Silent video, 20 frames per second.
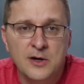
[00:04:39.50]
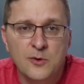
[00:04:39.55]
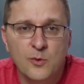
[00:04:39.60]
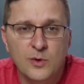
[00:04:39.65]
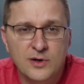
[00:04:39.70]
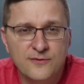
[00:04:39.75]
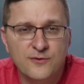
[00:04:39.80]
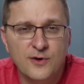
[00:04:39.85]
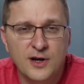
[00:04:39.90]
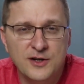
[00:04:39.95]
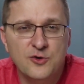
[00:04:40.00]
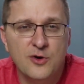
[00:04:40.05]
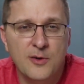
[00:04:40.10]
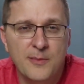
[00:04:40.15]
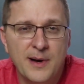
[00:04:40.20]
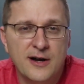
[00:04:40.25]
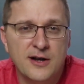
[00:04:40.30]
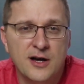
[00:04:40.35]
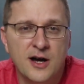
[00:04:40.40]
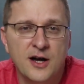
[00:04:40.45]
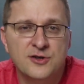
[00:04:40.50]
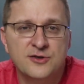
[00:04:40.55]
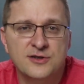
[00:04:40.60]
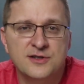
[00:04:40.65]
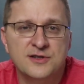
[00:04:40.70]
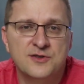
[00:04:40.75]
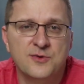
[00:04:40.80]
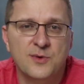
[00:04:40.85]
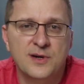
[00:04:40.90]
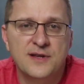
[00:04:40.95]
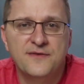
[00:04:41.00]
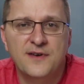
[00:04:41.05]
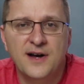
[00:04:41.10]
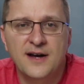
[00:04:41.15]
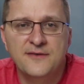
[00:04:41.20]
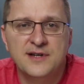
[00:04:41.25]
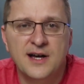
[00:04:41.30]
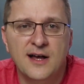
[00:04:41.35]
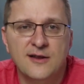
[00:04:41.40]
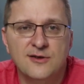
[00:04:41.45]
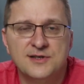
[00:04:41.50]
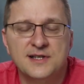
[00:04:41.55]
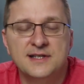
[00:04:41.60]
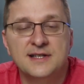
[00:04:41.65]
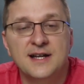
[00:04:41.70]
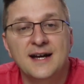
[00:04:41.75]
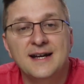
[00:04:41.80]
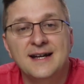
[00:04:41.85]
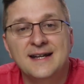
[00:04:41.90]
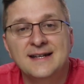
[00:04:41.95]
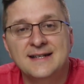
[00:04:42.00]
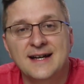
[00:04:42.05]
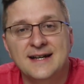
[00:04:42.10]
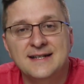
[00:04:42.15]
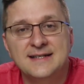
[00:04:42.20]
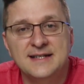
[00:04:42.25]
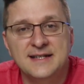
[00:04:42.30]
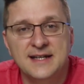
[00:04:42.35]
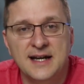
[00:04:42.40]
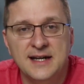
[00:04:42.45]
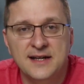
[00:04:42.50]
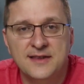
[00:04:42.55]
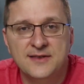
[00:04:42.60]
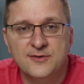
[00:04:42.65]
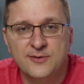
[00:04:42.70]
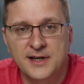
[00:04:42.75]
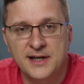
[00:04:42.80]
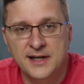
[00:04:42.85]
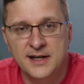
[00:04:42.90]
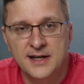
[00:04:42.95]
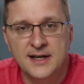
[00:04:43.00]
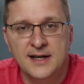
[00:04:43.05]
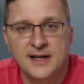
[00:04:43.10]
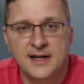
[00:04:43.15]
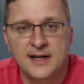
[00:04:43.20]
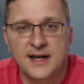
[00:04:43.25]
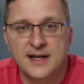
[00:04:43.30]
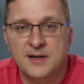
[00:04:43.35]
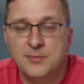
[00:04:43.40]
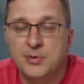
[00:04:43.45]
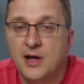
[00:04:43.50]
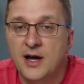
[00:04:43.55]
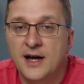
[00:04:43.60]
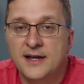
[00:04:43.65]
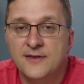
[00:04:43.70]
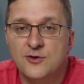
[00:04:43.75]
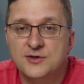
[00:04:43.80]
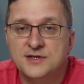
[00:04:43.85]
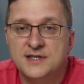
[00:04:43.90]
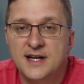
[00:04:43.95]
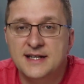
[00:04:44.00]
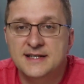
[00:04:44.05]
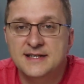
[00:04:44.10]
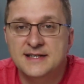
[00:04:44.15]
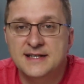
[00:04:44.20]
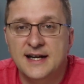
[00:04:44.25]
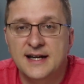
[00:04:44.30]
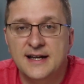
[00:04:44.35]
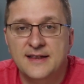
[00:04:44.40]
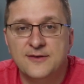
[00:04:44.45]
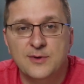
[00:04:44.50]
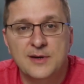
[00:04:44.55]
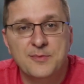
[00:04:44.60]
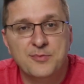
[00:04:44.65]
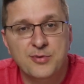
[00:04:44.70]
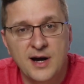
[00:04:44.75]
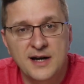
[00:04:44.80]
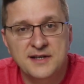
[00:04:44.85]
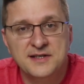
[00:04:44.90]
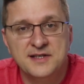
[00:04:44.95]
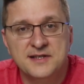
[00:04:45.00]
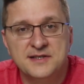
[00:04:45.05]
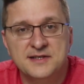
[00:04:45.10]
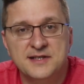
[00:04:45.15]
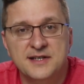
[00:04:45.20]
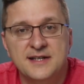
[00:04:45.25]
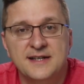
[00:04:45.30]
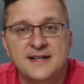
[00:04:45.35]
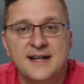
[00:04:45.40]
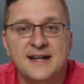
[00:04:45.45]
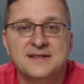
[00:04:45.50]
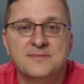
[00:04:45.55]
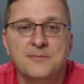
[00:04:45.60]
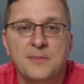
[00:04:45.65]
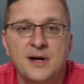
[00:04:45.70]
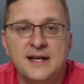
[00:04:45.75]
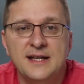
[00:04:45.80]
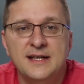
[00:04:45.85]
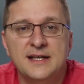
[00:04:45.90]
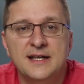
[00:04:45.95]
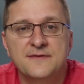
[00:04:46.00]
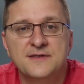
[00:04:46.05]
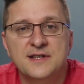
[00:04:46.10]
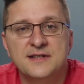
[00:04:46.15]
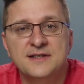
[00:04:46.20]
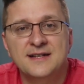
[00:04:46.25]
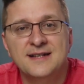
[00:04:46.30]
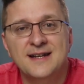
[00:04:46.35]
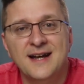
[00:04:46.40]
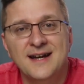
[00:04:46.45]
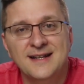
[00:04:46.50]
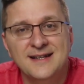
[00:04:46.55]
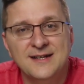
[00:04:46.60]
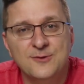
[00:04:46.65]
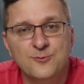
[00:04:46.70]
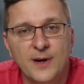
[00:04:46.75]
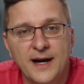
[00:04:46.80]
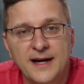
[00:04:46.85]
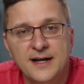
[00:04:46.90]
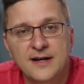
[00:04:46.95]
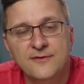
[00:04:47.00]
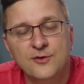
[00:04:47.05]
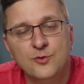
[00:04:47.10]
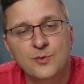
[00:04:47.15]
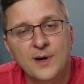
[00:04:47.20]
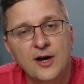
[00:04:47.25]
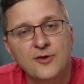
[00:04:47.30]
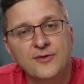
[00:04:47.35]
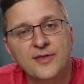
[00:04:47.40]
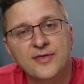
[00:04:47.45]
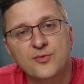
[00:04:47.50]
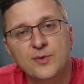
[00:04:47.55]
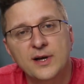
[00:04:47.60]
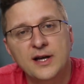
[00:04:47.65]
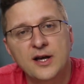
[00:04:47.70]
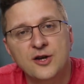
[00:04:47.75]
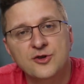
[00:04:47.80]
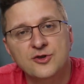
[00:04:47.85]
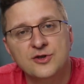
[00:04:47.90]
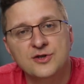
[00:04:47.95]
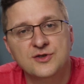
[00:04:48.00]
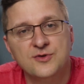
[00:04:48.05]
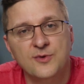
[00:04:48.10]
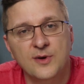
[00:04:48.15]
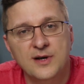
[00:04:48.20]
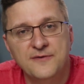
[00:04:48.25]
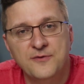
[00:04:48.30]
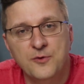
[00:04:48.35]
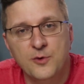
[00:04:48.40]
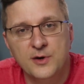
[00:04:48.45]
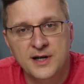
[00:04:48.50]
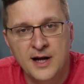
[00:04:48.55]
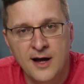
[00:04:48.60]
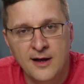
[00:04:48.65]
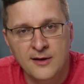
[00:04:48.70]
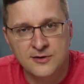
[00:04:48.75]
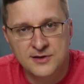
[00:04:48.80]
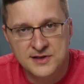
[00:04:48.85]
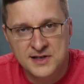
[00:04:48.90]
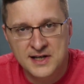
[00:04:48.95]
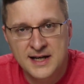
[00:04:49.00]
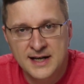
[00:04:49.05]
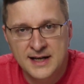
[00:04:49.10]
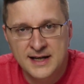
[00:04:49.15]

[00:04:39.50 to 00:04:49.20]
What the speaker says: would have run you about $125 a night in 1983, and applying those 1983 prices to today's money gives us a nightly rate of around $324.